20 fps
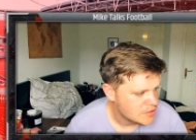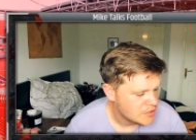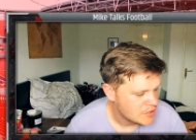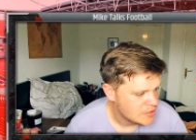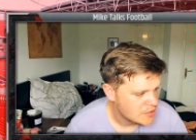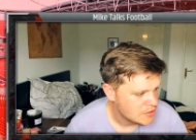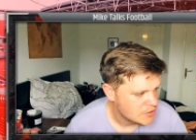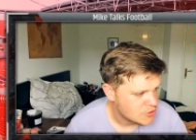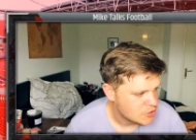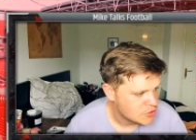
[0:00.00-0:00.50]

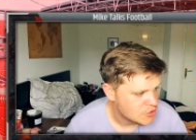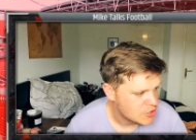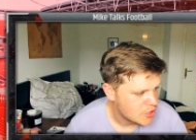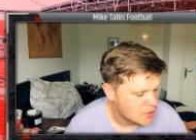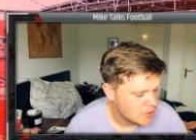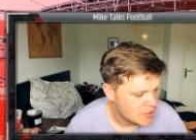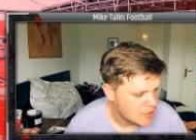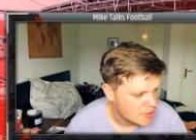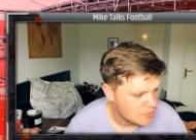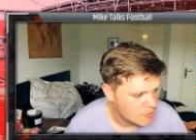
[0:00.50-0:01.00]
He's just
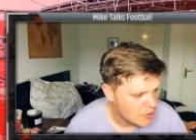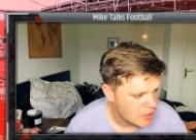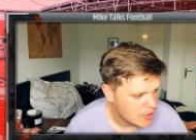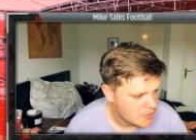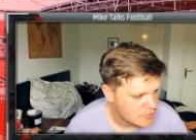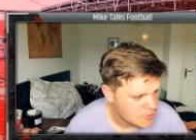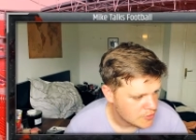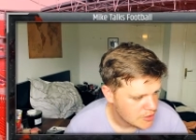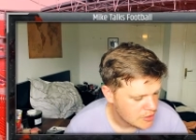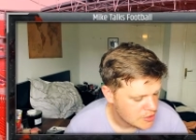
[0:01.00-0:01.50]
totally
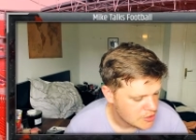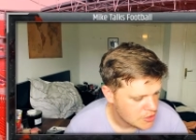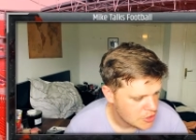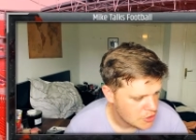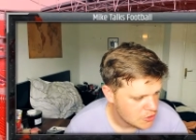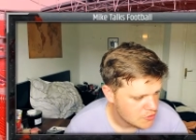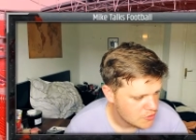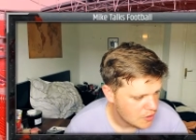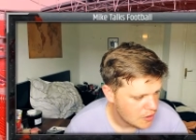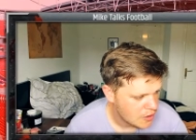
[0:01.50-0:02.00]
unrivaled. They're
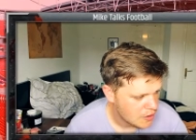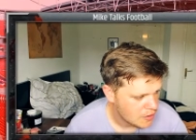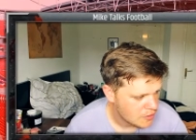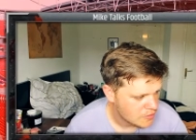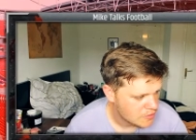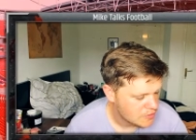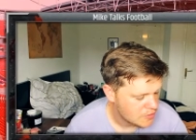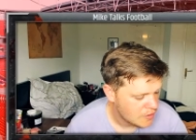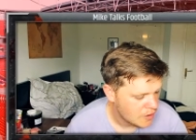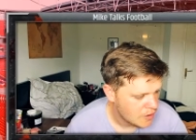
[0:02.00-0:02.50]
so
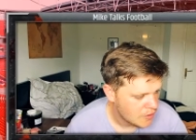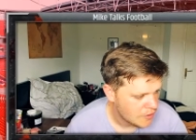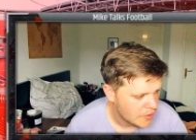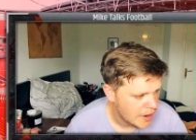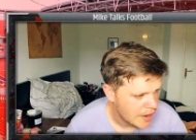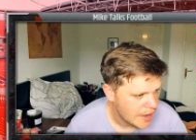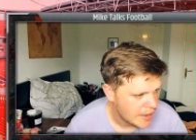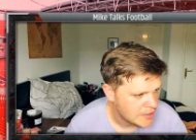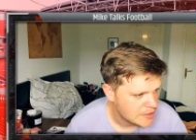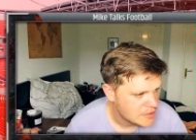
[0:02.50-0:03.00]
far
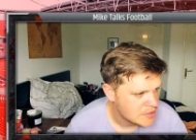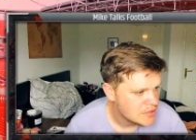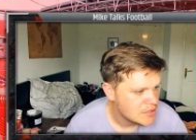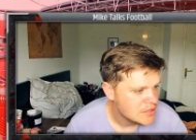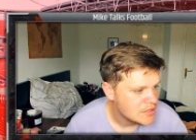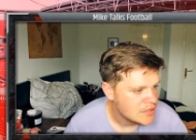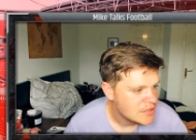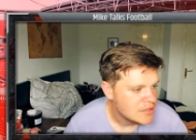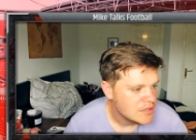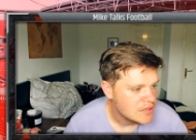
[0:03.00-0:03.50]
ahead.
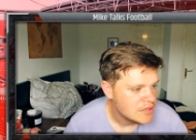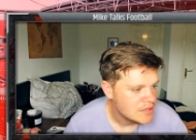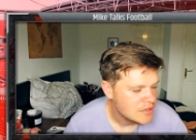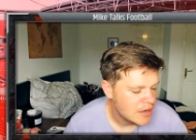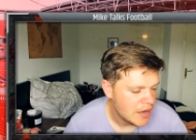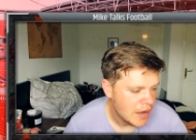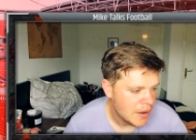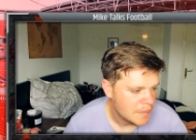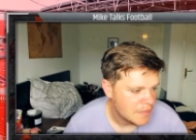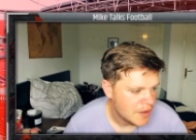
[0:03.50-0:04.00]

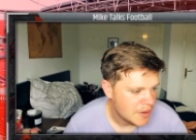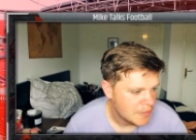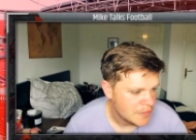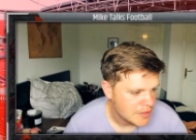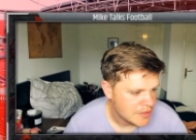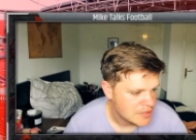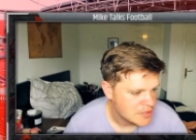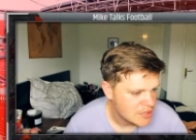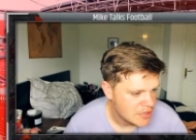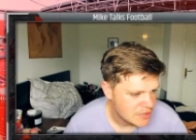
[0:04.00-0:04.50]
That
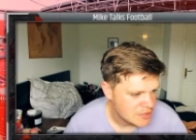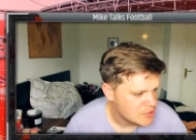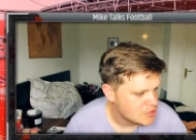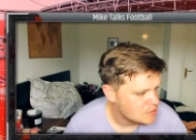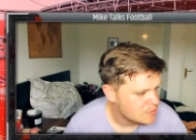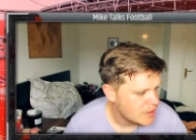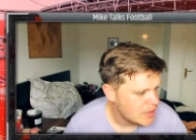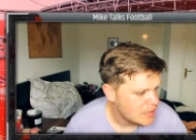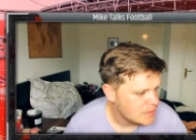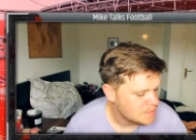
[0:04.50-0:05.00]
makes sense
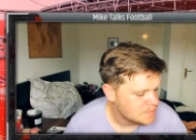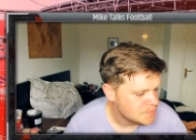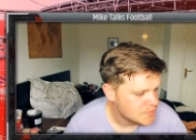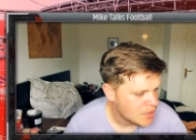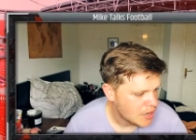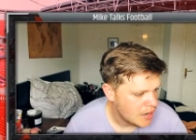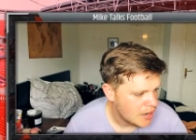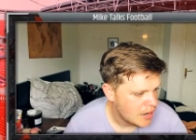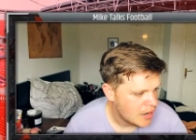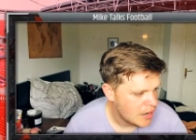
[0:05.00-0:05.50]
to me.
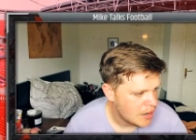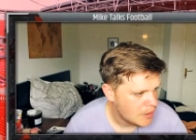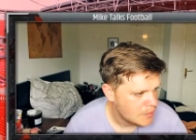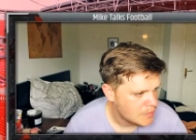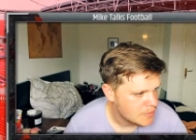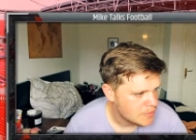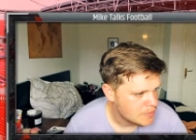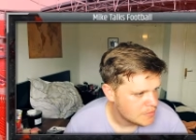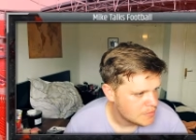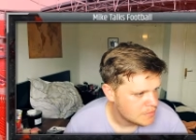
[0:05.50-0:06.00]

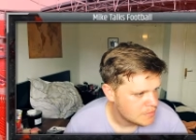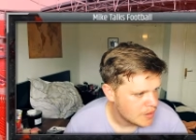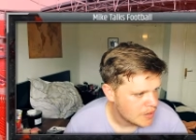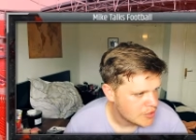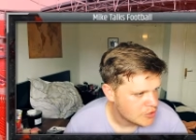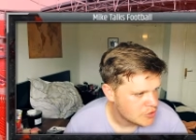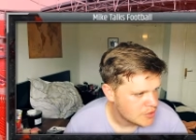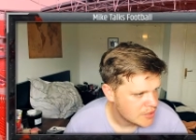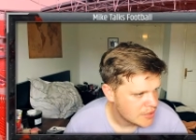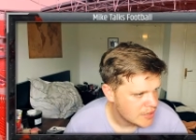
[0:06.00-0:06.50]

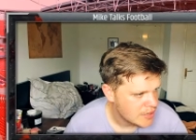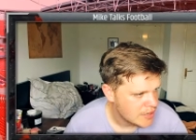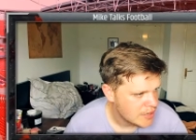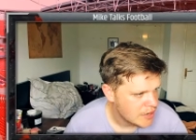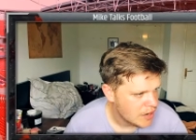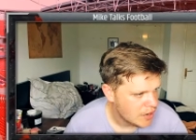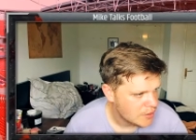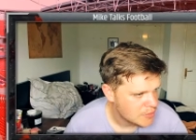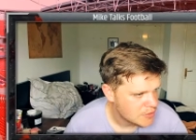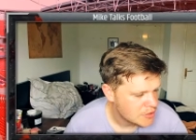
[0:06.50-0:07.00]
Manager of the year,
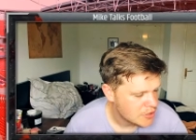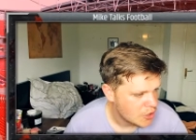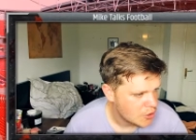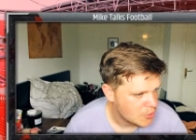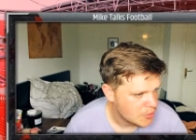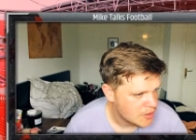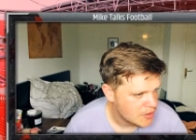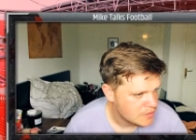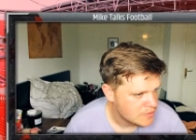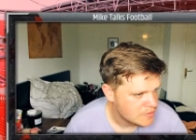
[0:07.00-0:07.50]
I would go
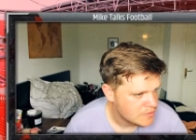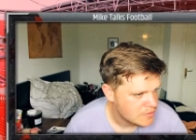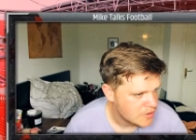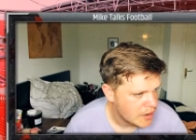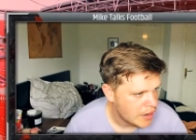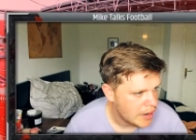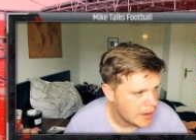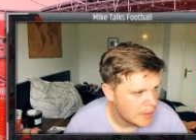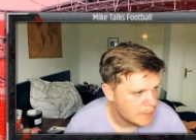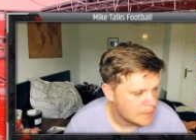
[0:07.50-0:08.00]
with
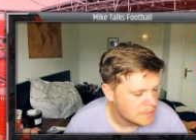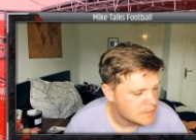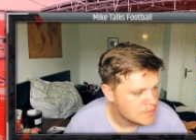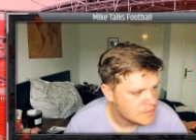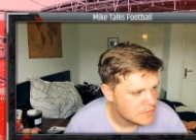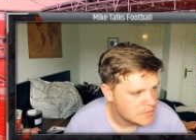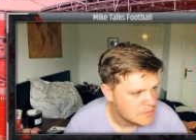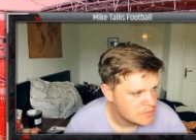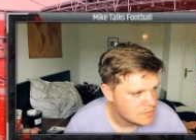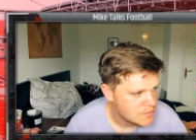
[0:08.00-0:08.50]

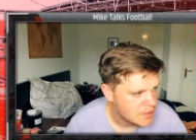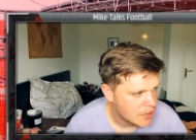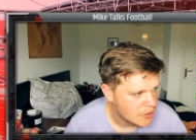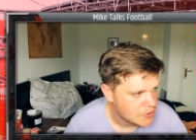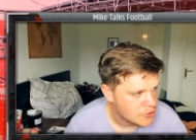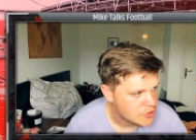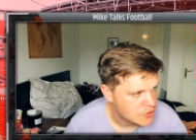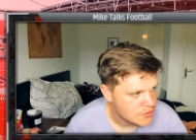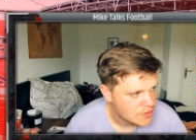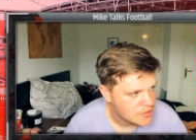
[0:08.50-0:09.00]

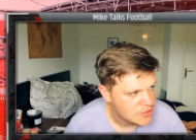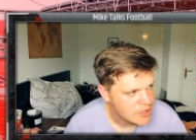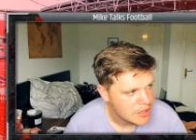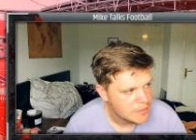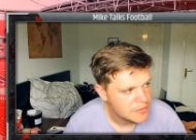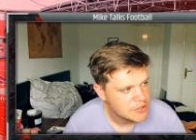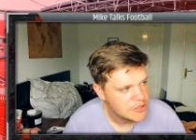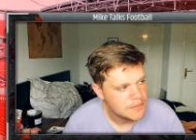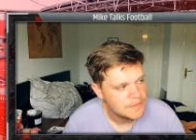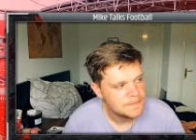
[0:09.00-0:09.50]
Bielsa in the
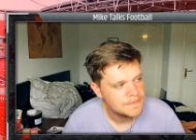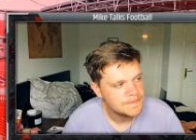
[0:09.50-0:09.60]
Championship.